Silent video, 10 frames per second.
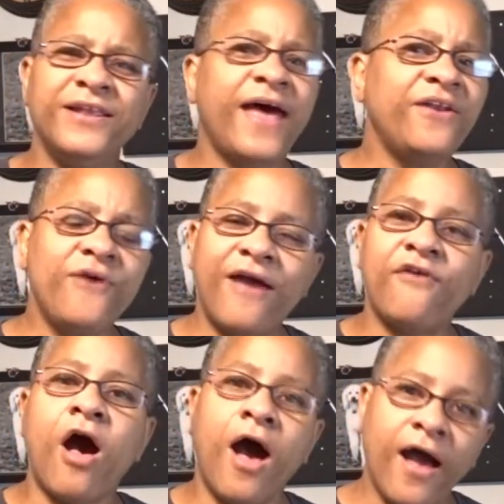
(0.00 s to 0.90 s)
have a
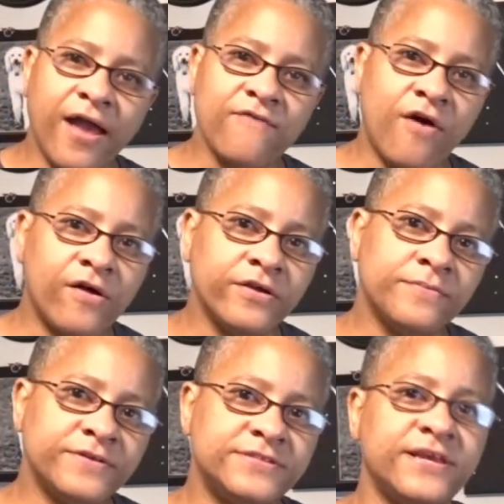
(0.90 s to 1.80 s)
high volume
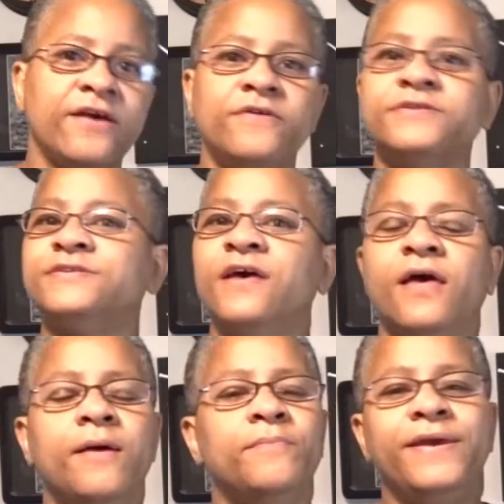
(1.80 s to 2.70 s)
of sales,
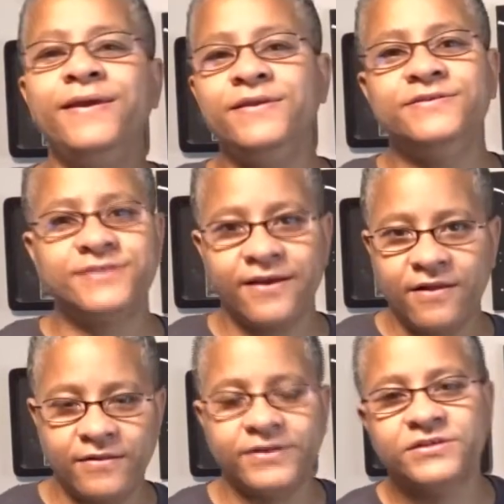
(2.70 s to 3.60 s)
but any
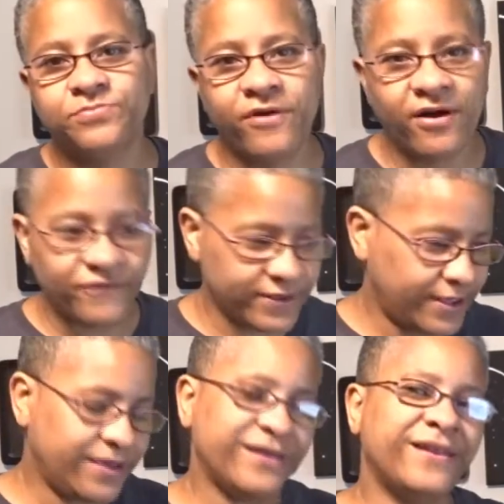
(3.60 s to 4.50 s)
sale is profit,
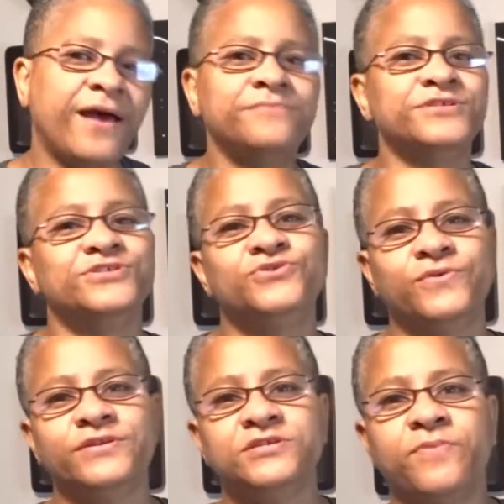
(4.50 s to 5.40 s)
and I'm just
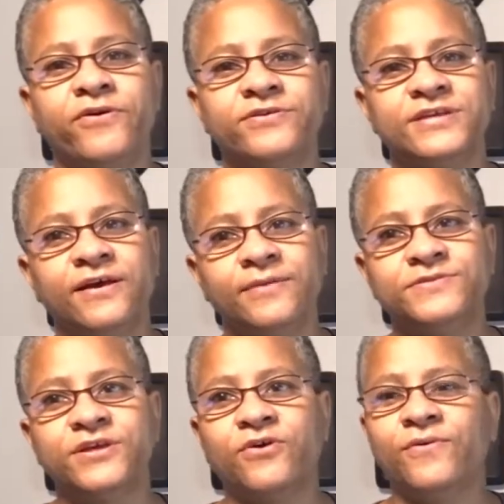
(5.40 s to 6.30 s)
doing this part-time,
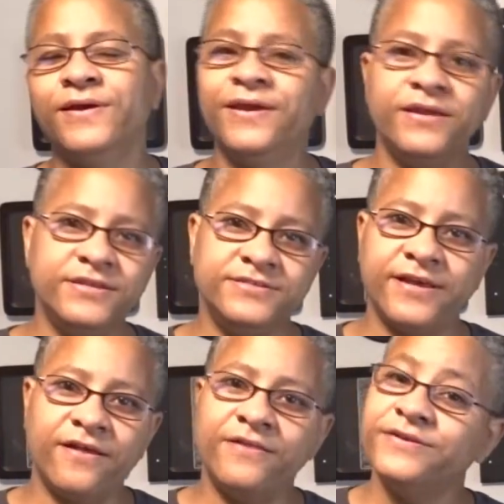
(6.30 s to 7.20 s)
so any
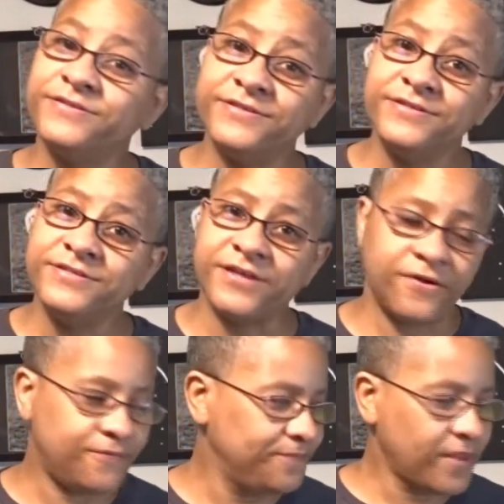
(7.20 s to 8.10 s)
sale is a good sale.